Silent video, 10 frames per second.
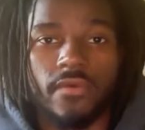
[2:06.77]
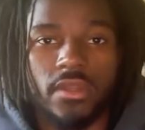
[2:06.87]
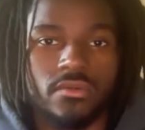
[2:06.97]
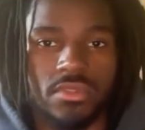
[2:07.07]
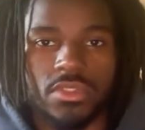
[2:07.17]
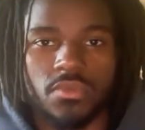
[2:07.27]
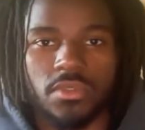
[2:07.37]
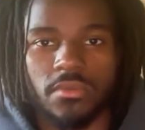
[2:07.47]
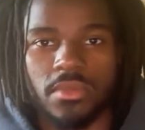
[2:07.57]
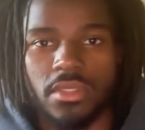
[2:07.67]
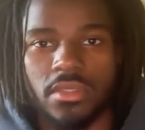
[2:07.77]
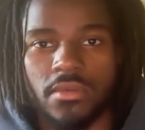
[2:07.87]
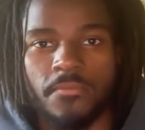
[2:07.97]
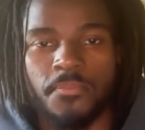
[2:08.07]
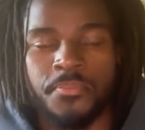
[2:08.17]
I don't just want to be
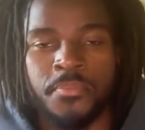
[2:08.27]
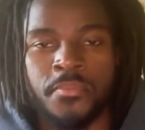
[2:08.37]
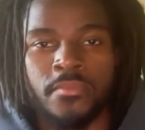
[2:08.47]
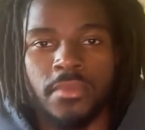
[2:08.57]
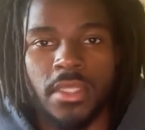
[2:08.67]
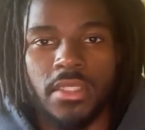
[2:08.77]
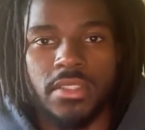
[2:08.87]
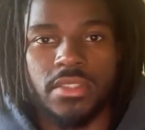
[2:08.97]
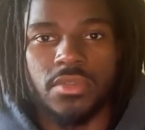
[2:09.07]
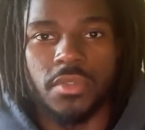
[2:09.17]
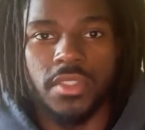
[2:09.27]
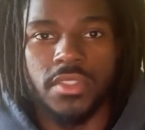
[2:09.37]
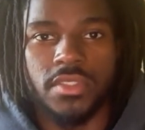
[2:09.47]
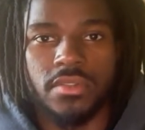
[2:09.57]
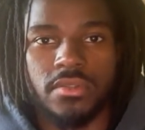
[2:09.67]
in a
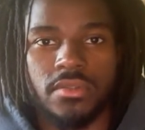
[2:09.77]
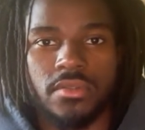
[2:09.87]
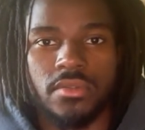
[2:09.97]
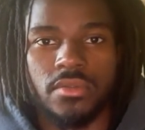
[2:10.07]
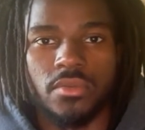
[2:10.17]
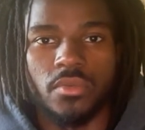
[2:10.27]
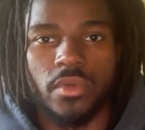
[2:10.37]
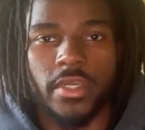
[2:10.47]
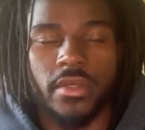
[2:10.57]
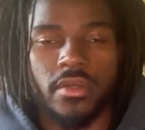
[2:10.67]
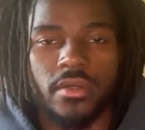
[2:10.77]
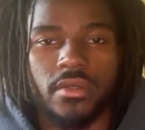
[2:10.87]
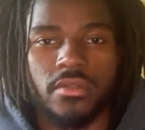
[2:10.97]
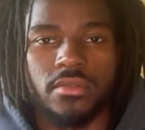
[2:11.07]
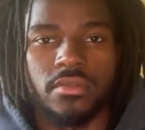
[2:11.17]
situation
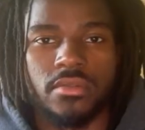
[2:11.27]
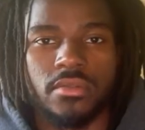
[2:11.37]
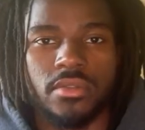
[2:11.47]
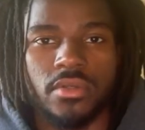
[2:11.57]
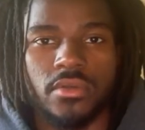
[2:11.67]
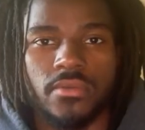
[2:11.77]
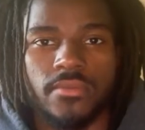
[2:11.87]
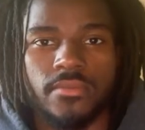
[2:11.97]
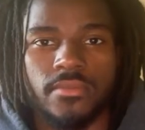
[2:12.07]
where, you know,